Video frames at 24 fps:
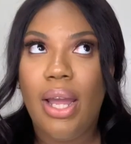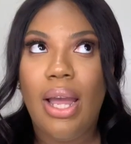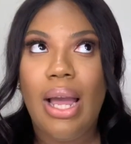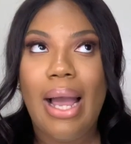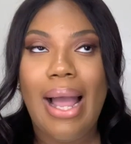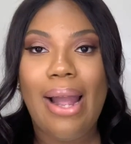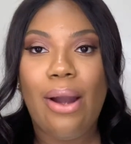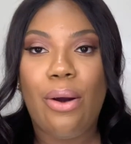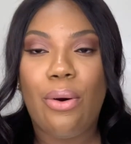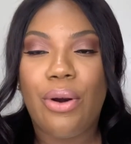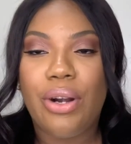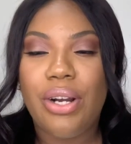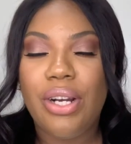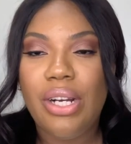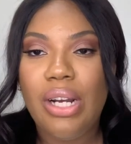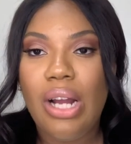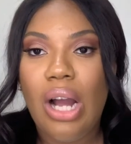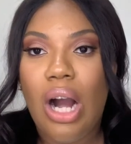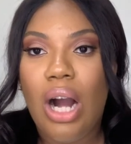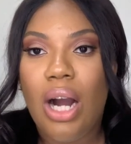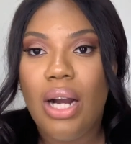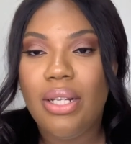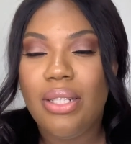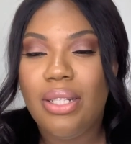I ordered it
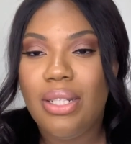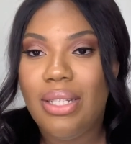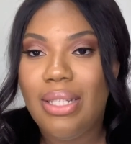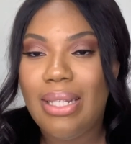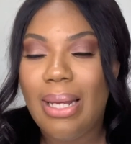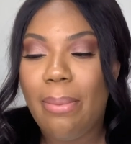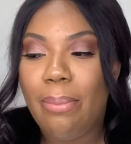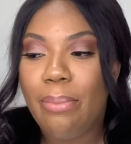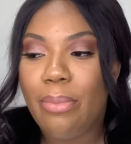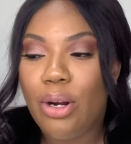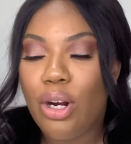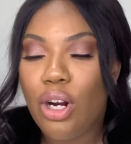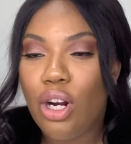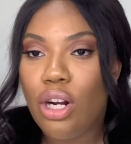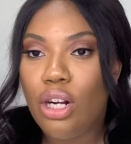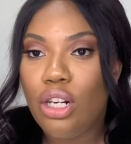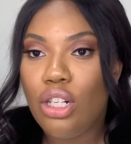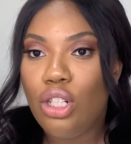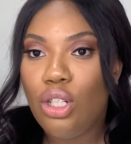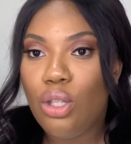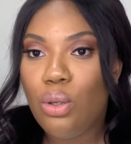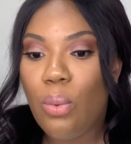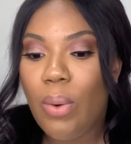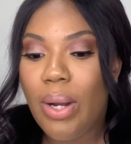on December
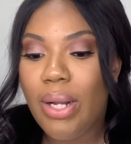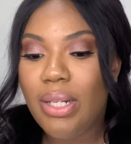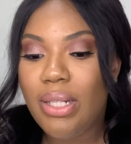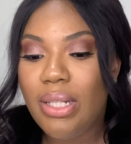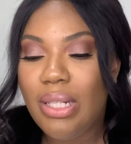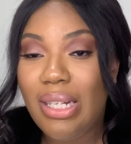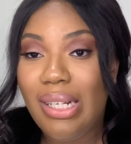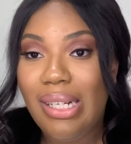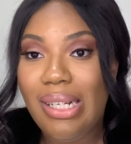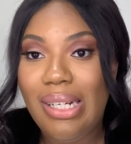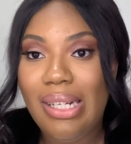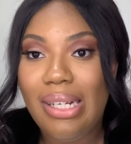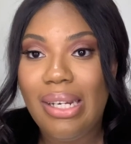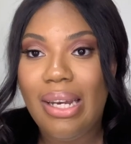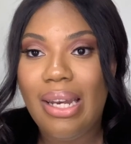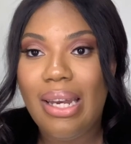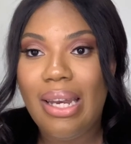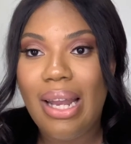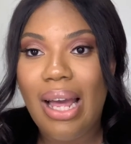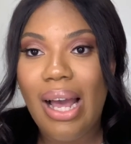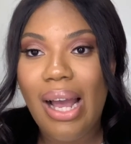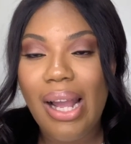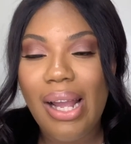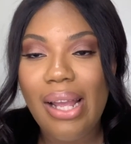
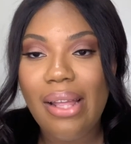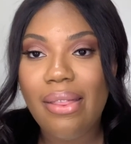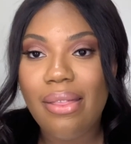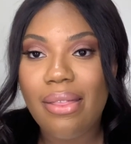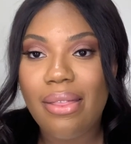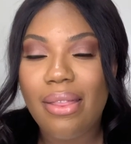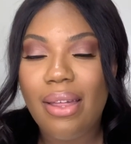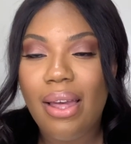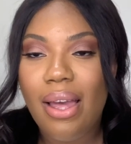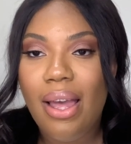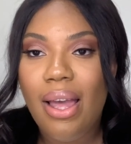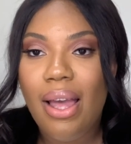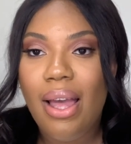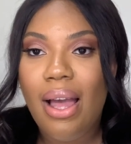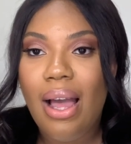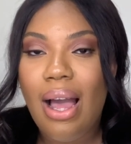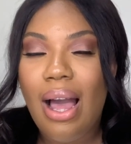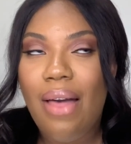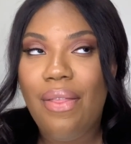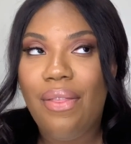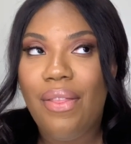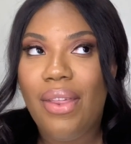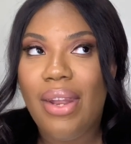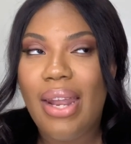29th
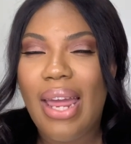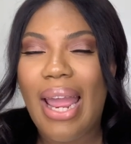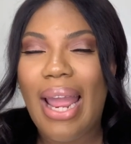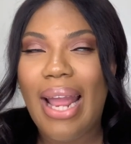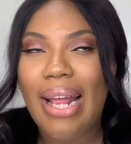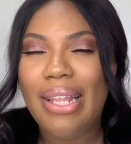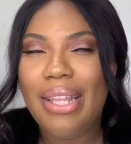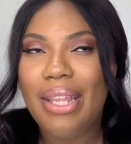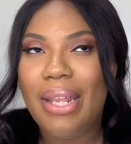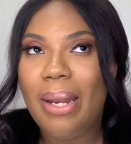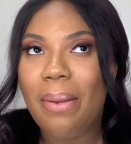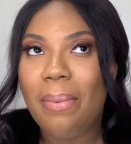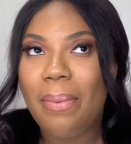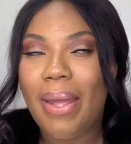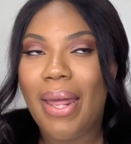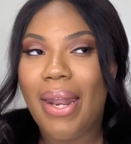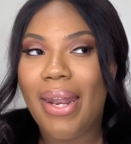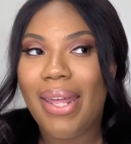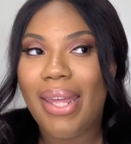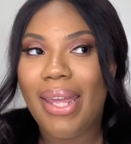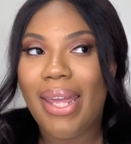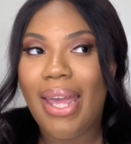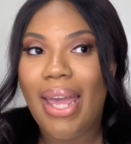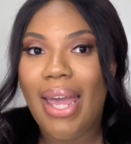and then I ended up
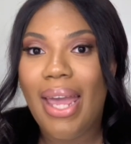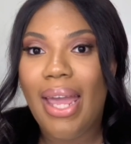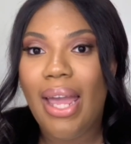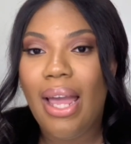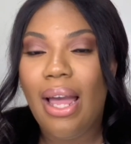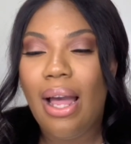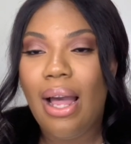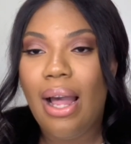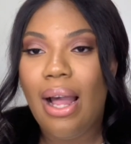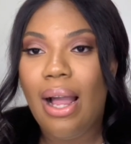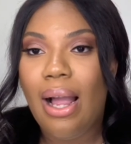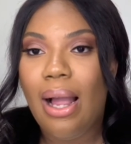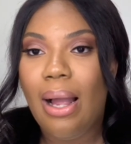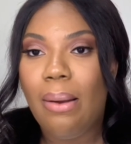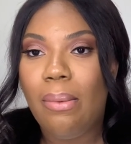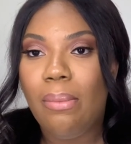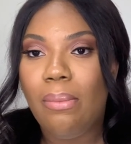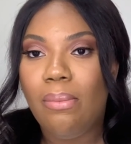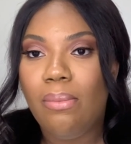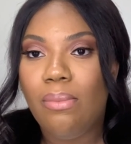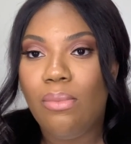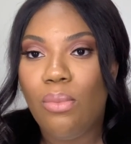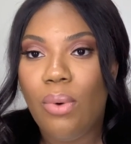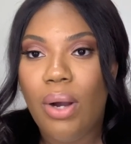getting it, um,
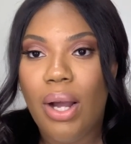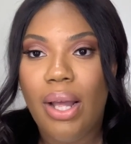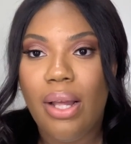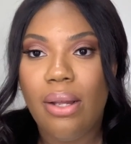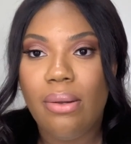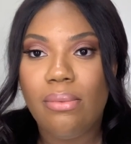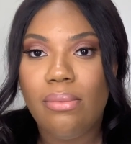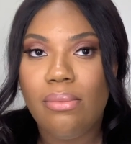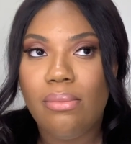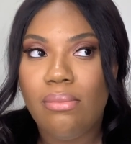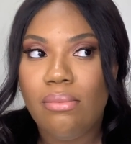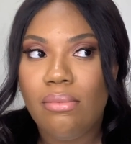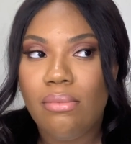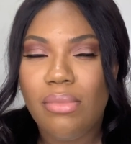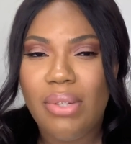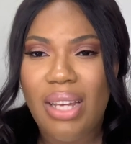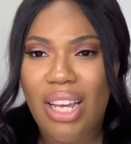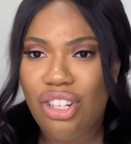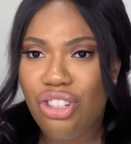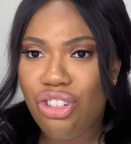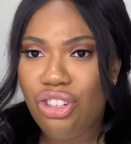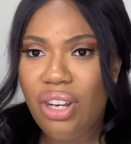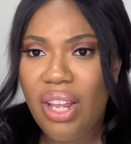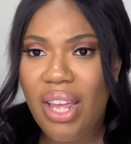what,
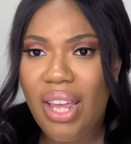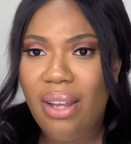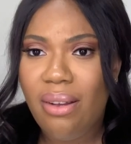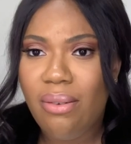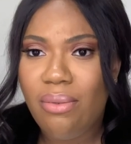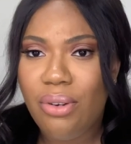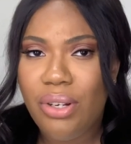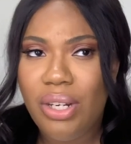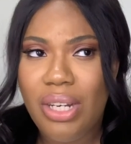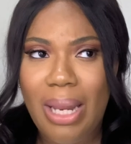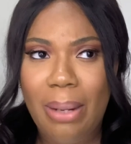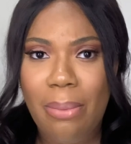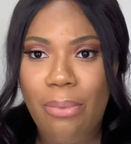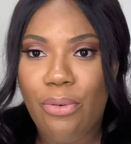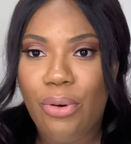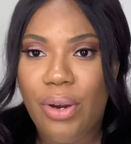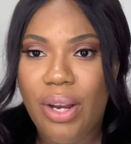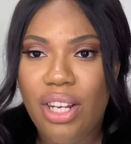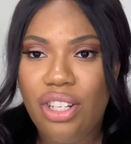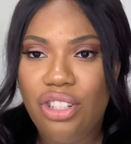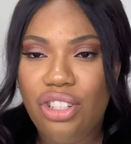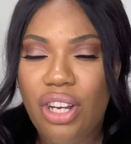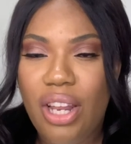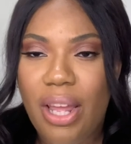yesterday or the day before
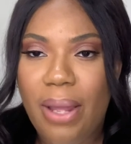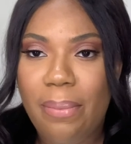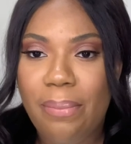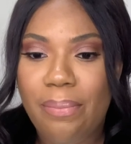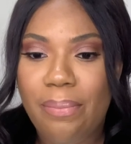yesterday?